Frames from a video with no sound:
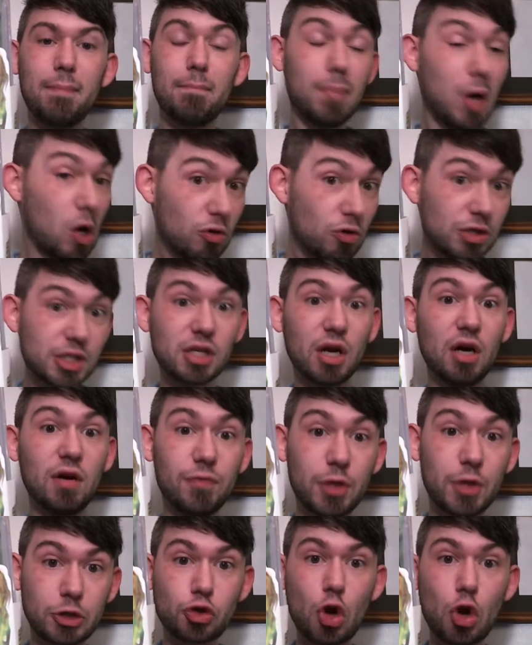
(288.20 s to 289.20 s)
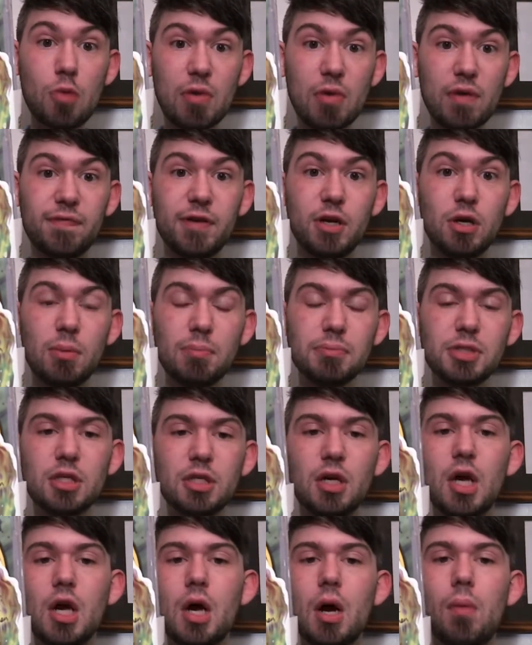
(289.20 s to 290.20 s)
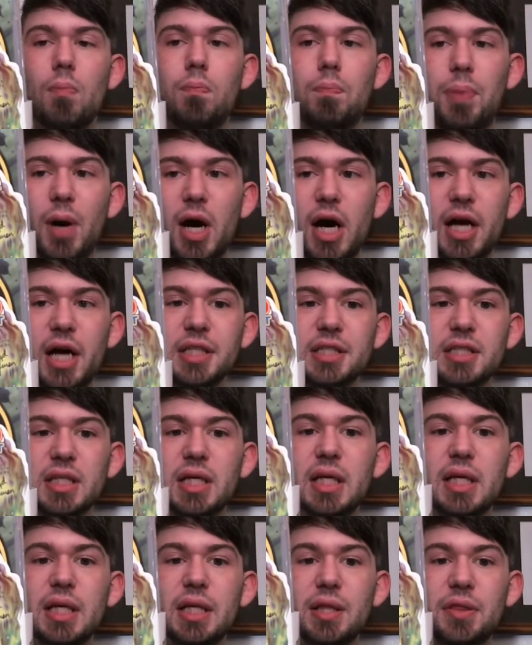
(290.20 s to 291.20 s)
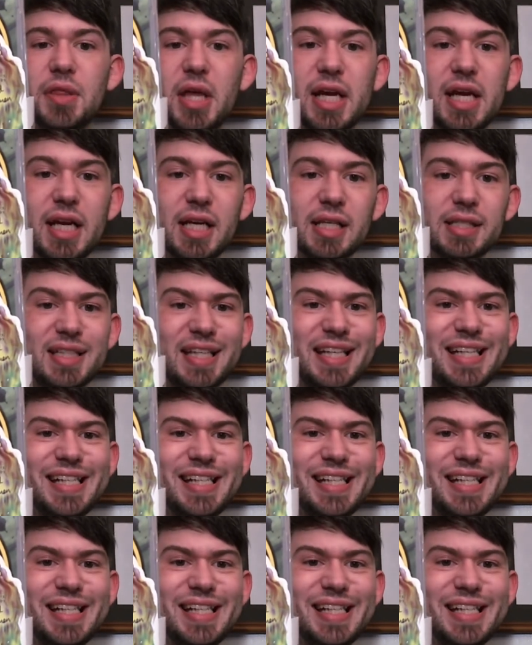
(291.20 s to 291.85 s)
in most of the Troma films. But the thing is,